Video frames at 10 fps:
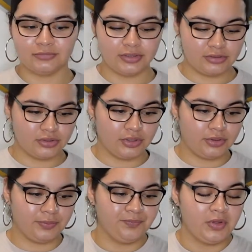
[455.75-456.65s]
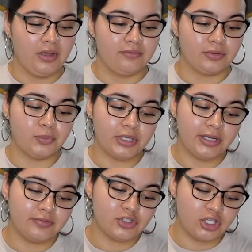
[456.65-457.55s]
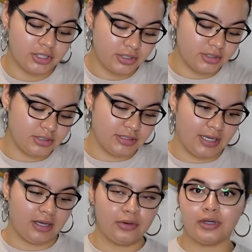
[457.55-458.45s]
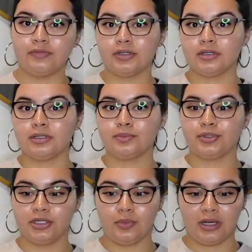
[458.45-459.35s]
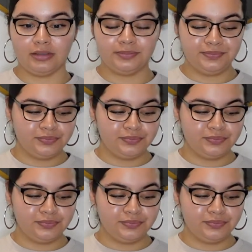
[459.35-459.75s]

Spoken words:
So from where I've started to now, I've done pretty well,